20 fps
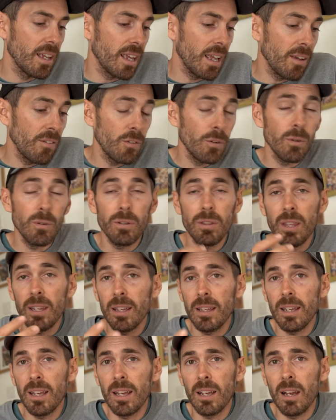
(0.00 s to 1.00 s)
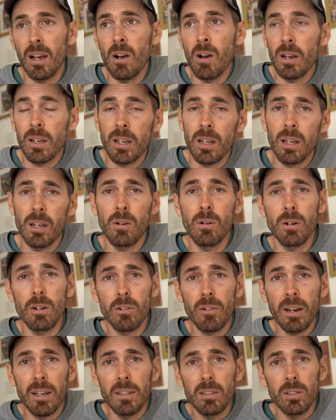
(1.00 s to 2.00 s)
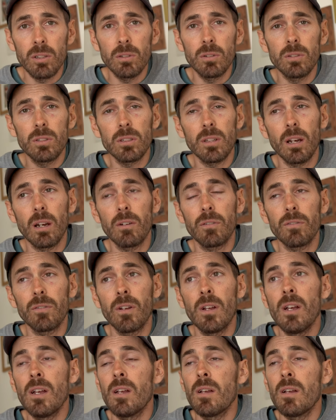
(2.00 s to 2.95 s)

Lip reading: If you're thinking, oh, I can go on grade two stuff,